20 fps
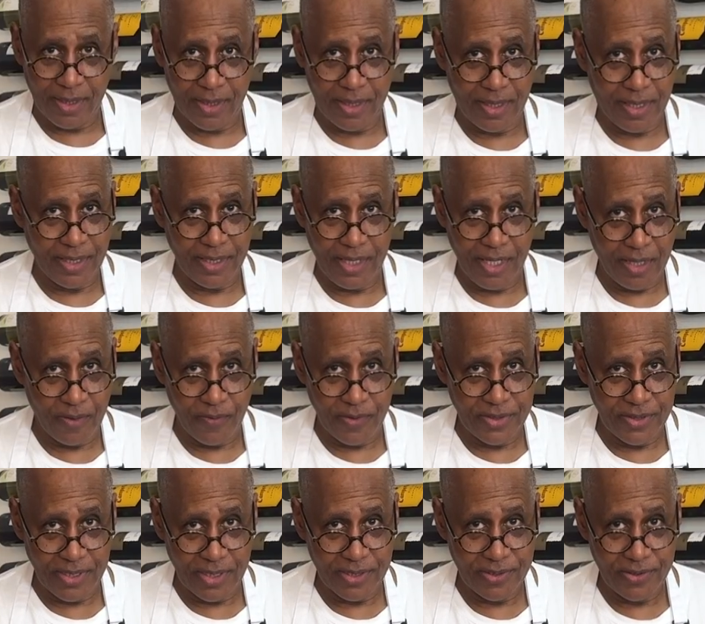I can't
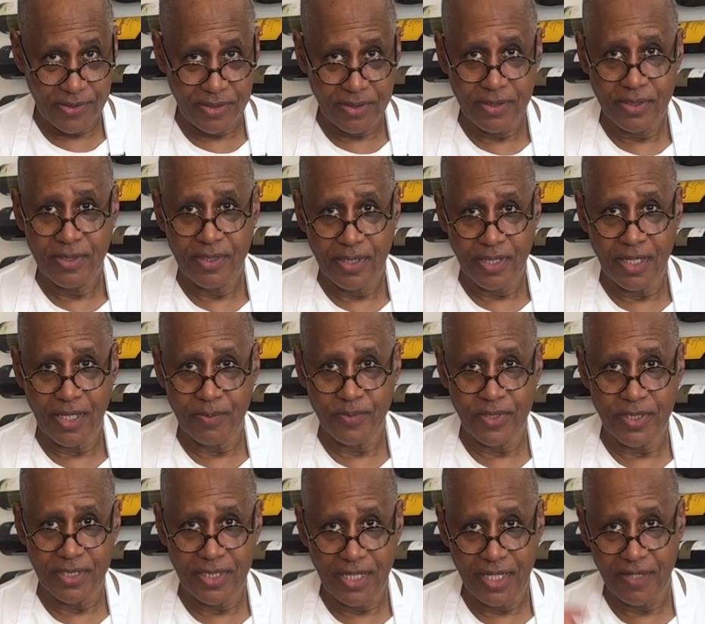resist. I'm
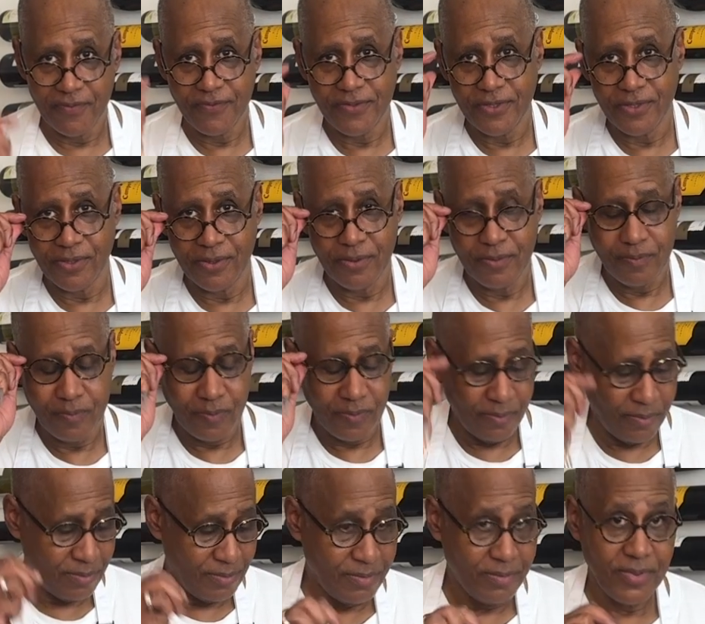gonna have to
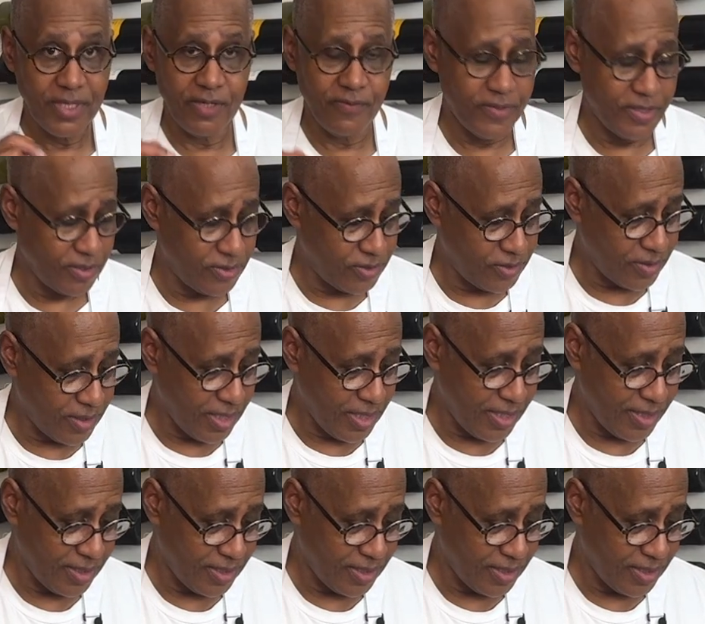give it a try.